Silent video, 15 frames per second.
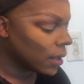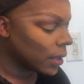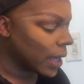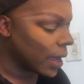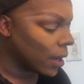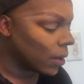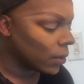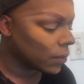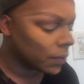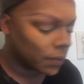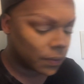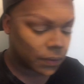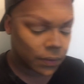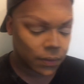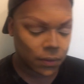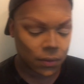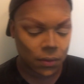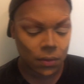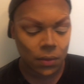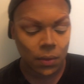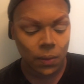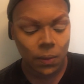Now,
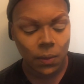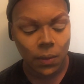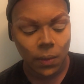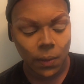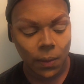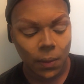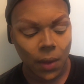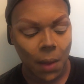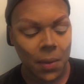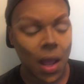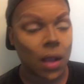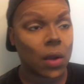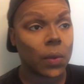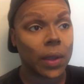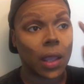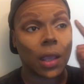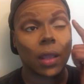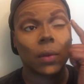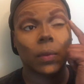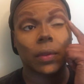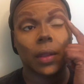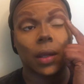I'm not going
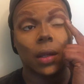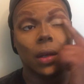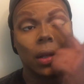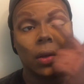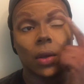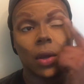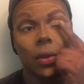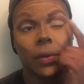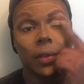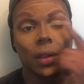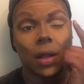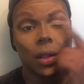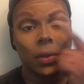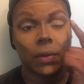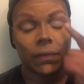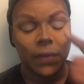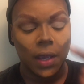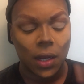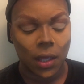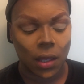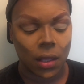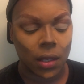in with like an inner color and
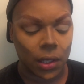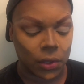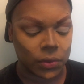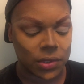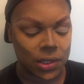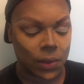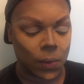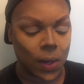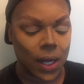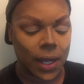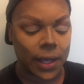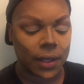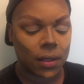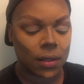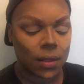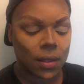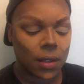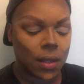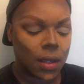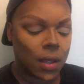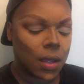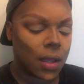fading it, and you'll see why
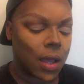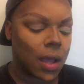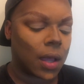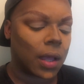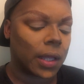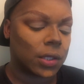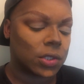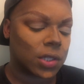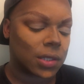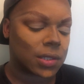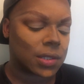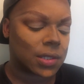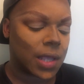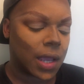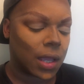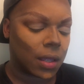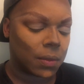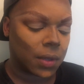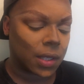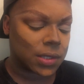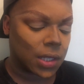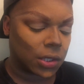in just a
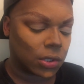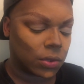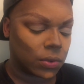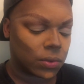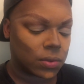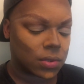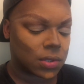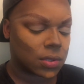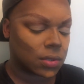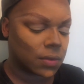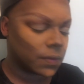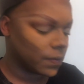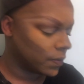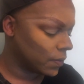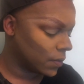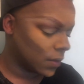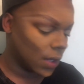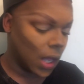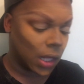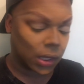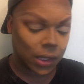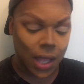second, because I've used
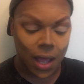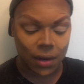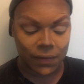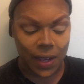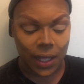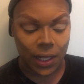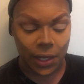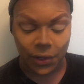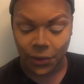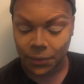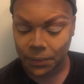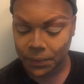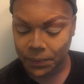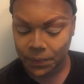a lot of eyeliner.